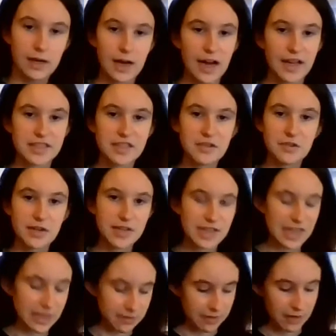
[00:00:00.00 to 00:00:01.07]
I didn't really
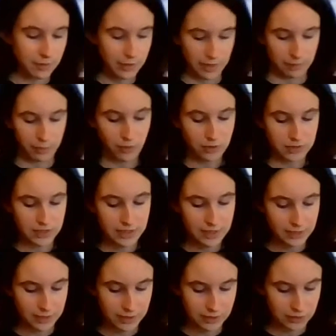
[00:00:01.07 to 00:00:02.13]
think of that when I bought
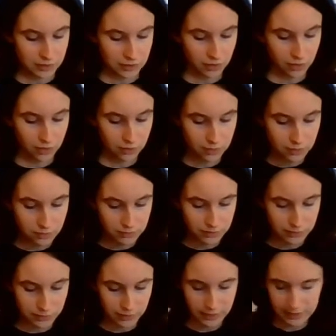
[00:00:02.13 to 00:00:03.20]
it. I just thought, oh
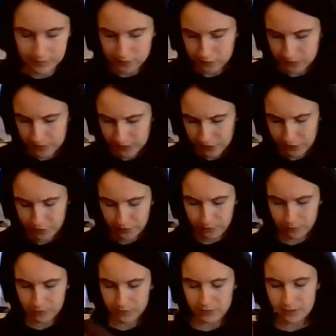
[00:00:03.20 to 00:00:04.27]
look, it's a really cute
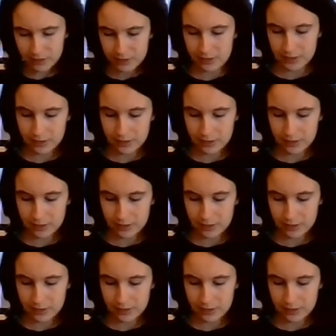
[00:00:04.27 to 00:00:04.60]
one.